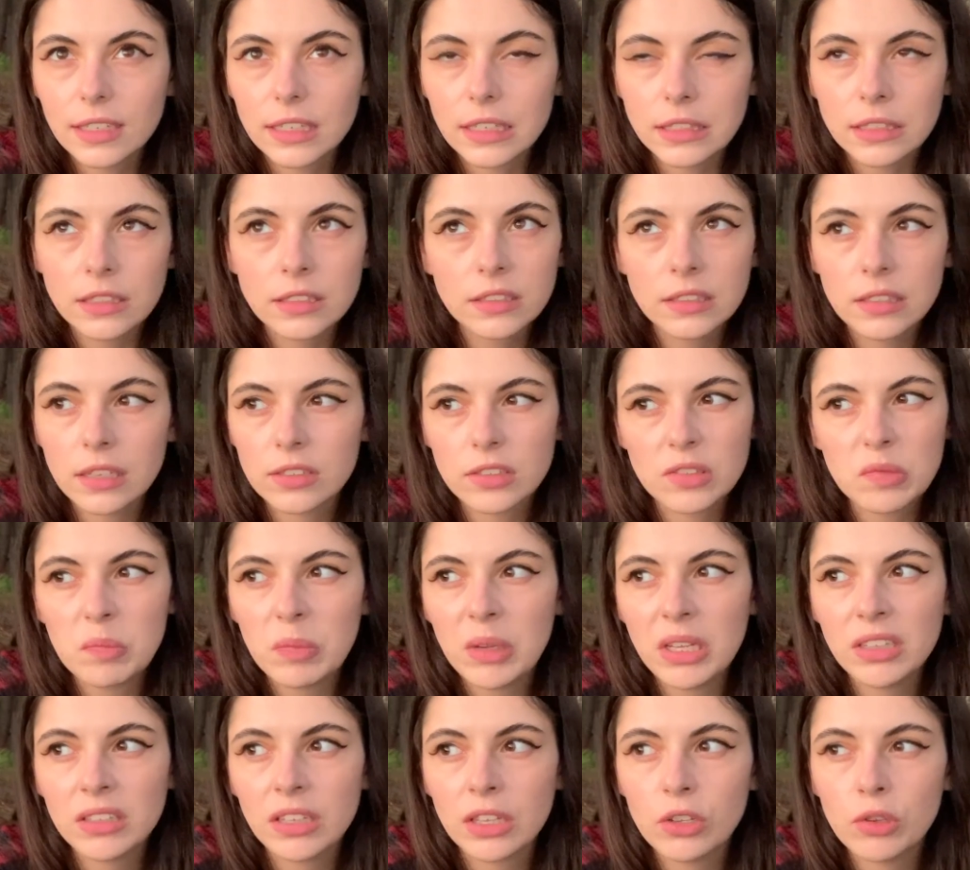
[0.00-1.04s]
And this doesn't
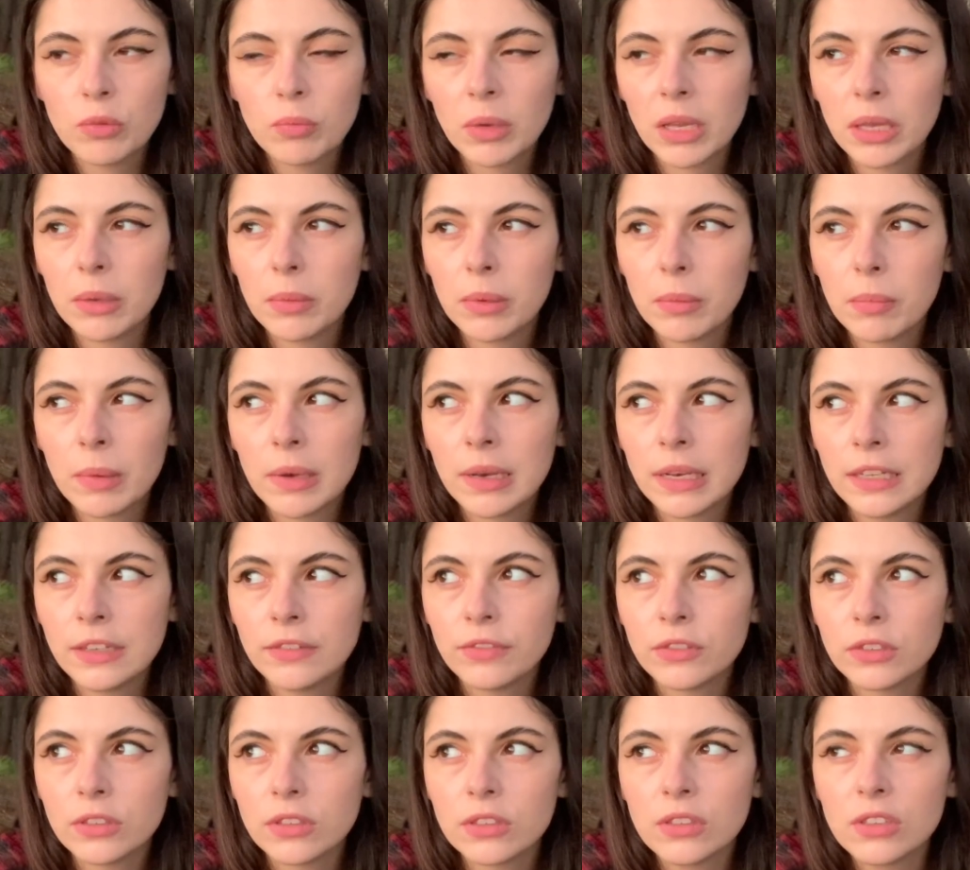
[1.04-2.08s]
mean that you maybe
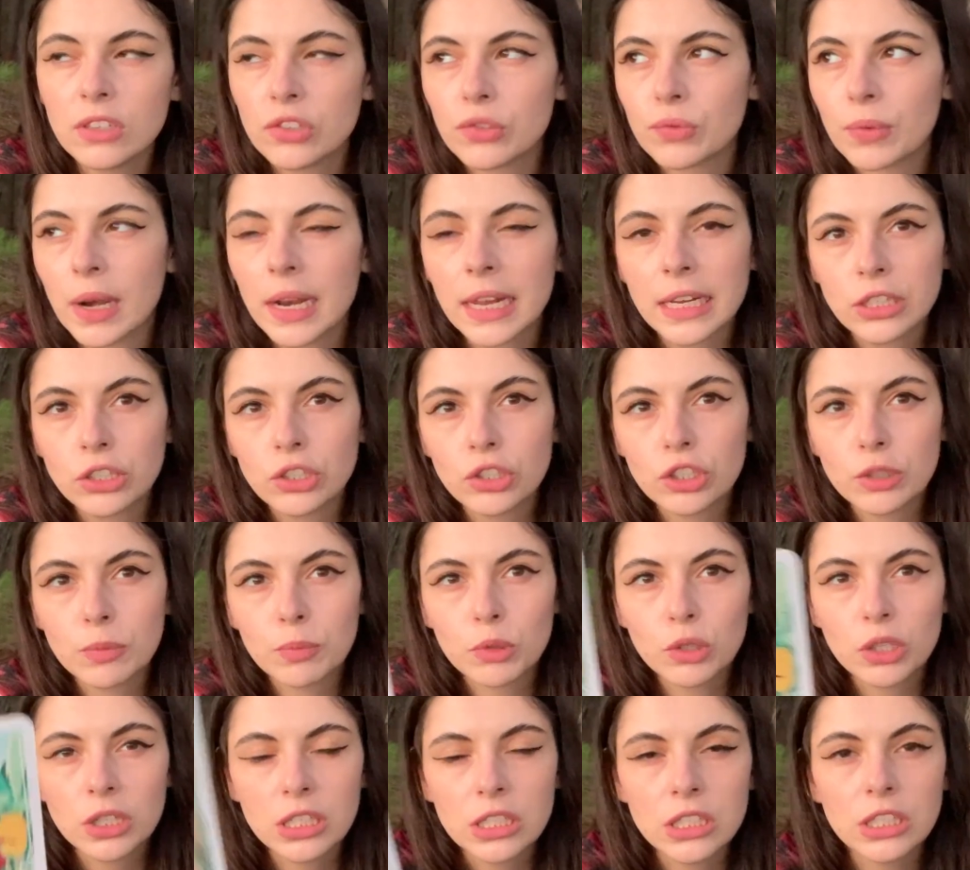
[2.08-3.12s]
believe this relationship
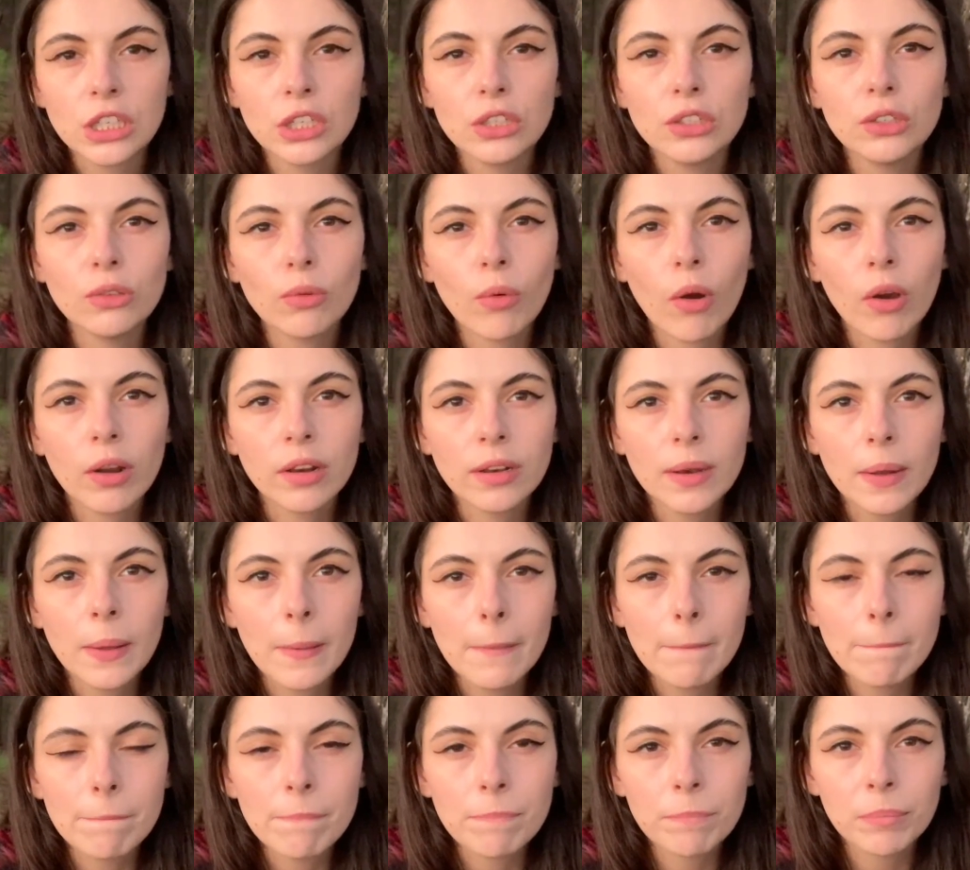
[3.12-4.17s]
to continue on,
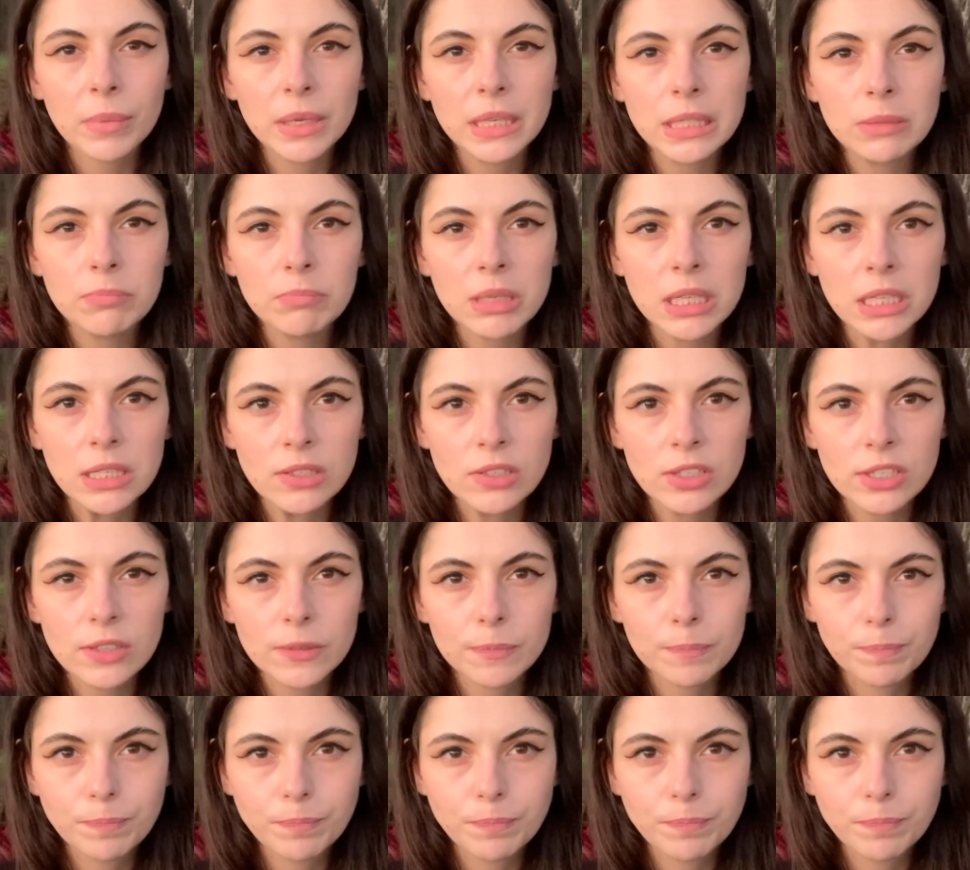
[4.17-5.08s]
but it means